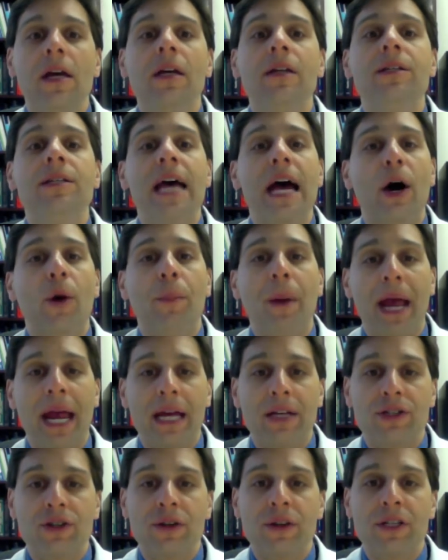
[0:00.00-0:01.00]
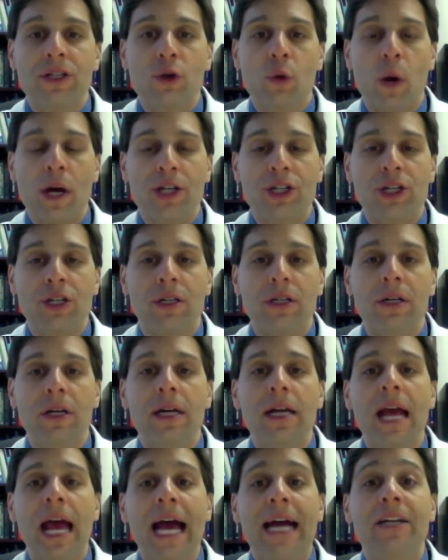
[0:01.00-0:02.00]
To help answer this question
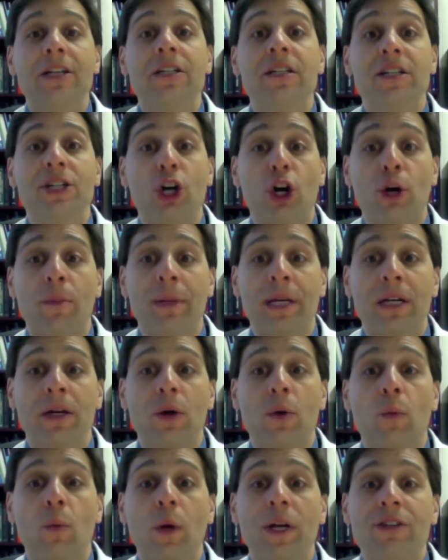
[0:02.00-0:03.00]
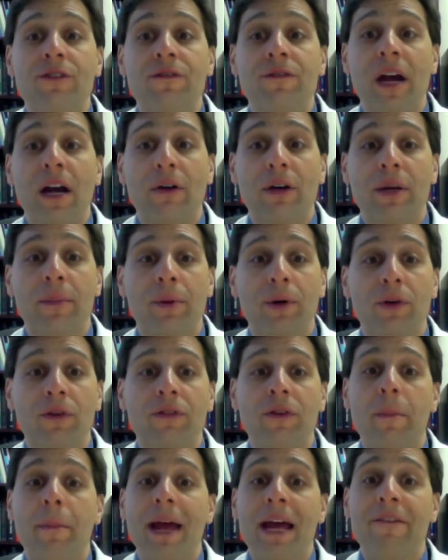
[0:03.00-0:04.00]
and to determine which variables
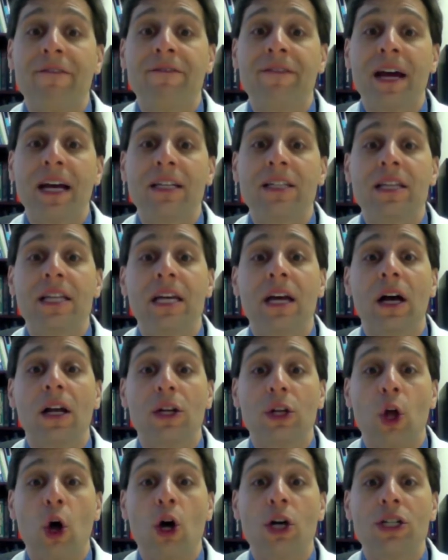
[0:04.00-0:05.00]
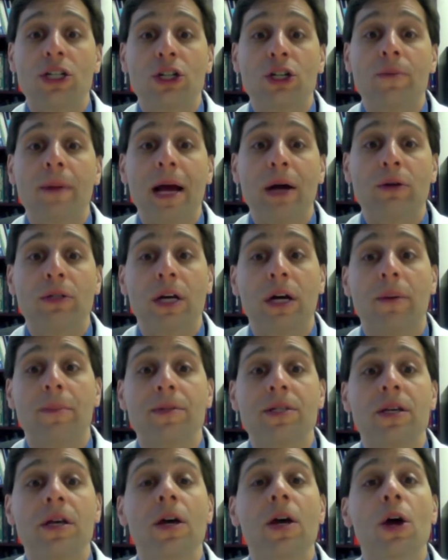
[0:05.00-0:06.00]
may affect the long-term
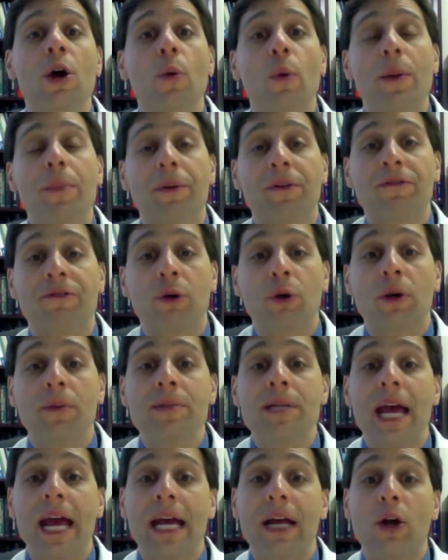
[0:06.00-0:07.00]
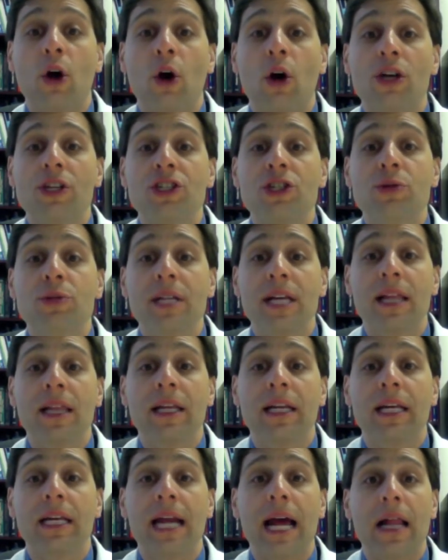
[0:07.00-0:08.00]
outcomes, we performed a
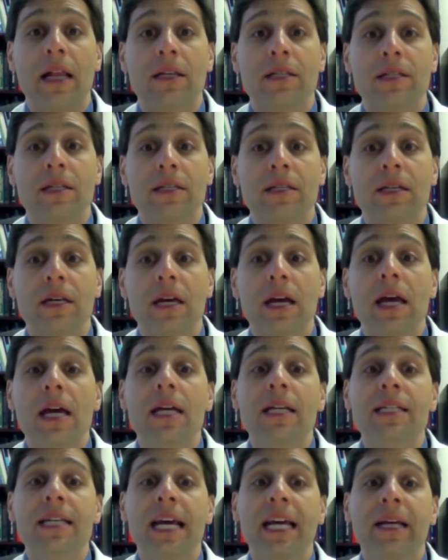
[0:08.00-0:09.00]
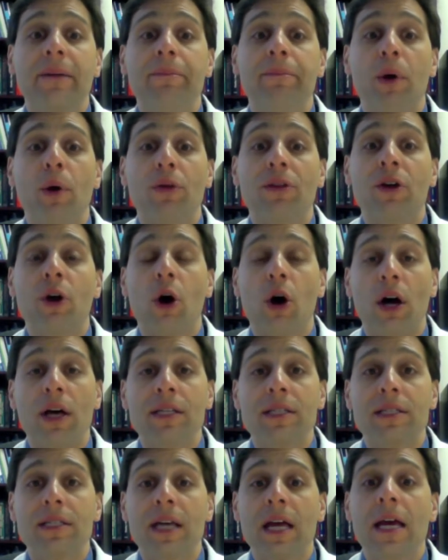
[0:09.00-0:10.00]
cost-utility analysis, taking both
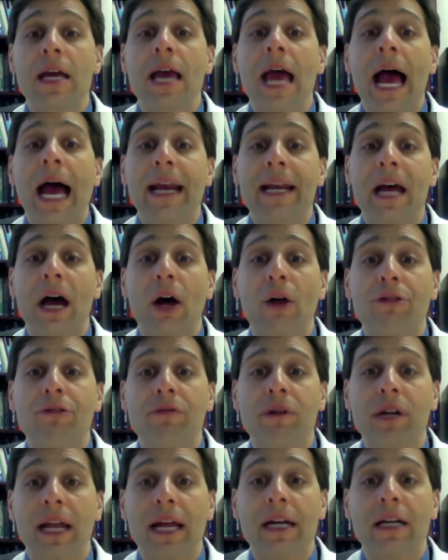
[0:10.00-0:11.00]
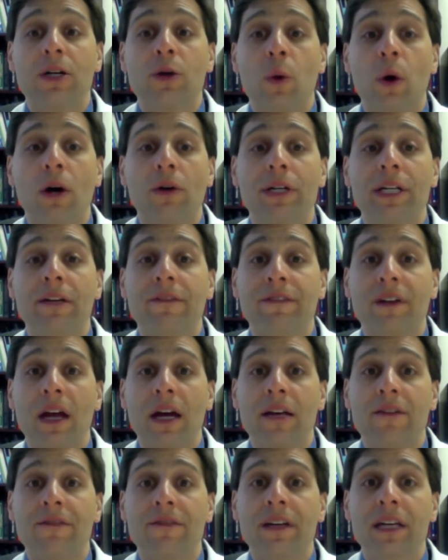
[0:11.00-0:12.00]
costs and health-related quality of
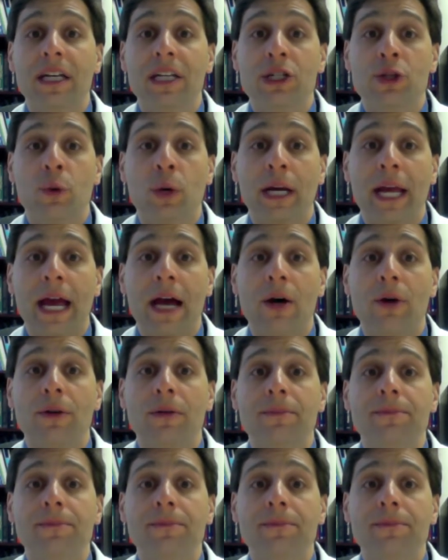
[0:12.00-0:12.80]
life into account.